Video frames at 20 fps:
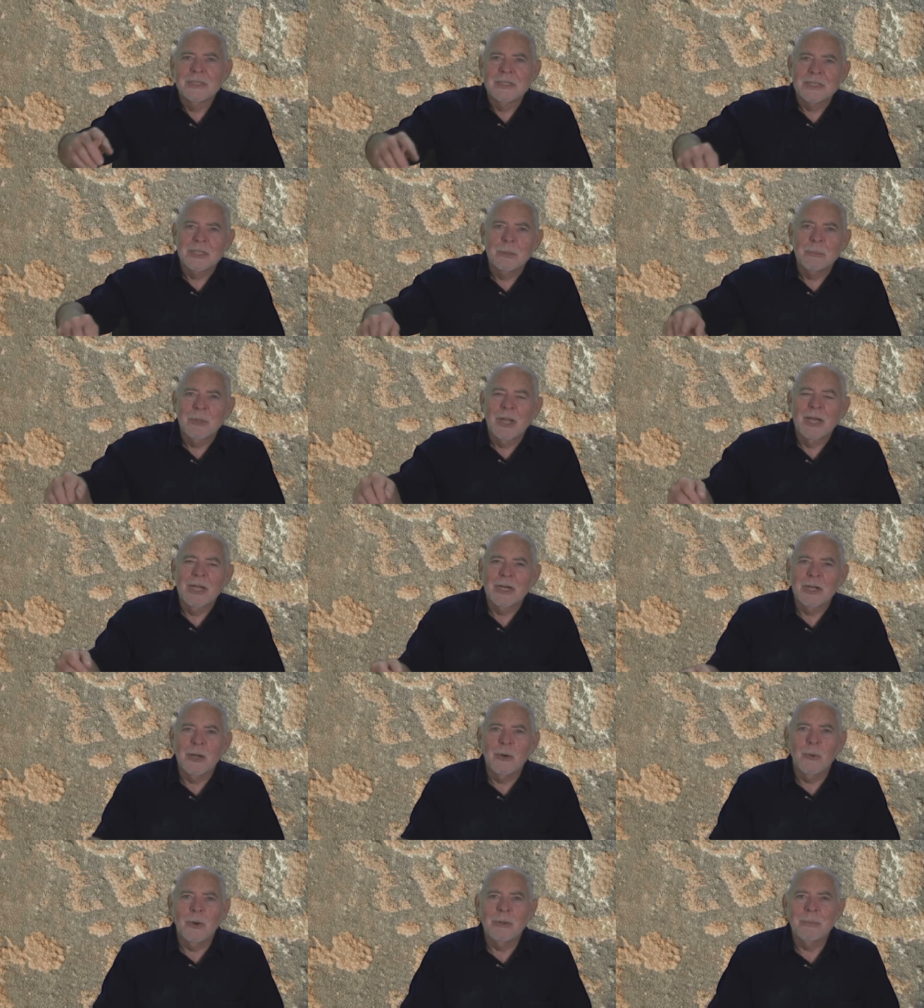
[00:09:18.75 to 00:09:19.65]
some kind
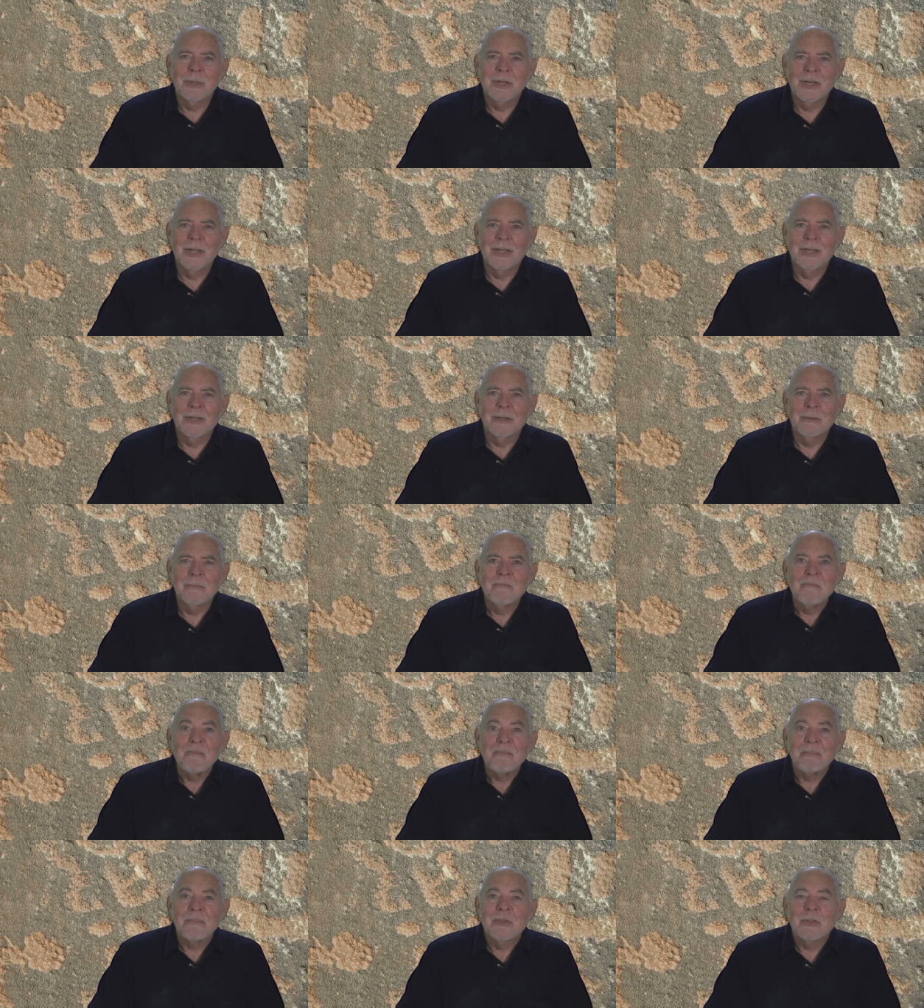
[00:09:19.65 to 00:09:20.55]
of go up and down.
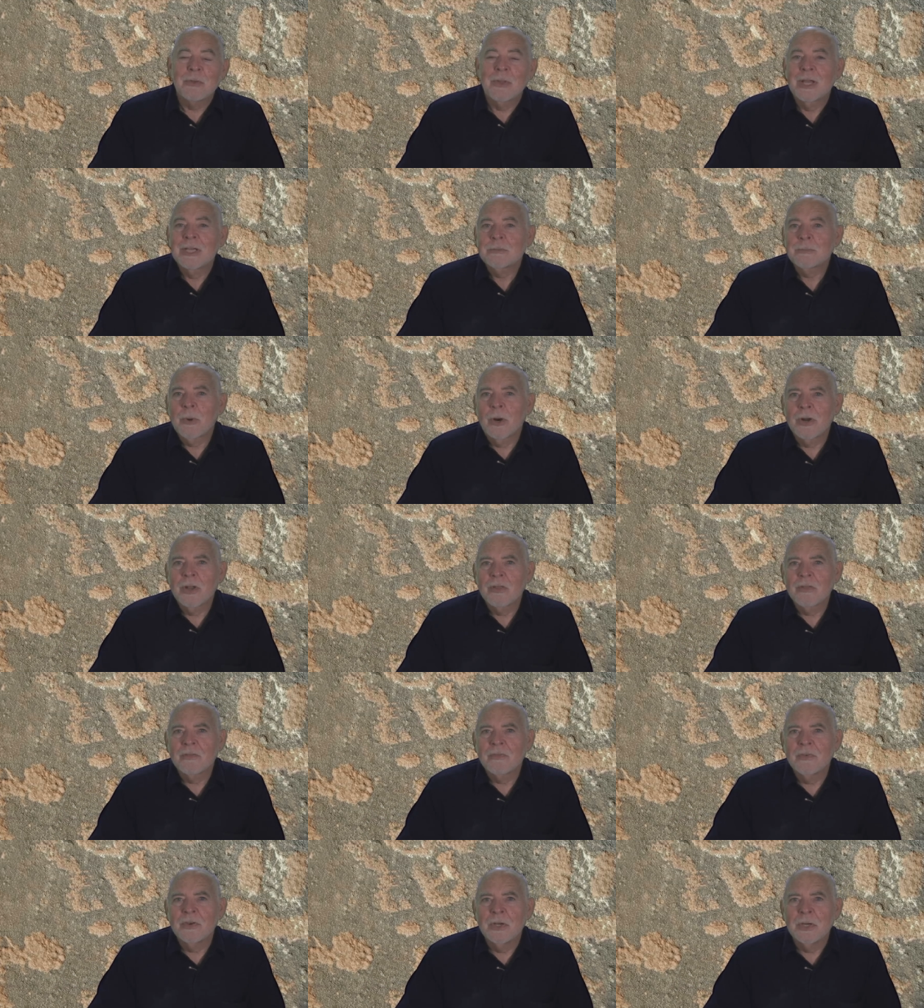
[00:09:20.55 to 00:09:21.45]
So that's part
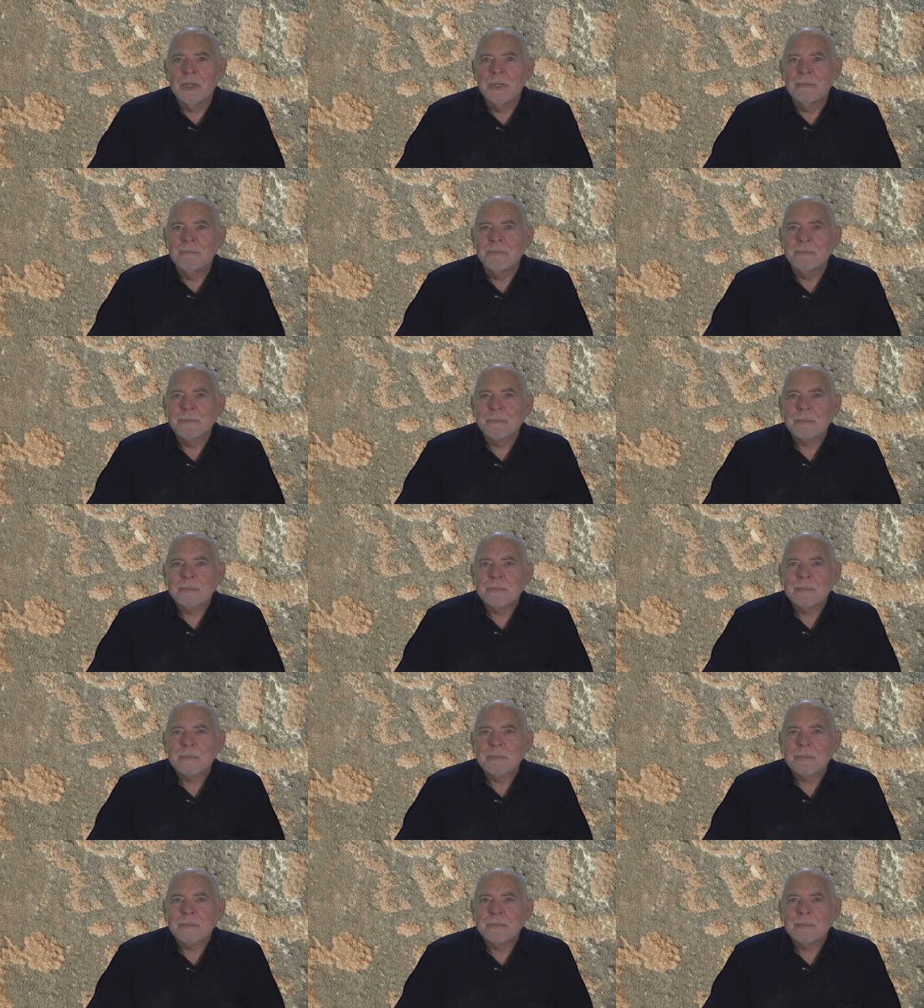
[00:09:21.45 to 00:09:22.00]
of the fun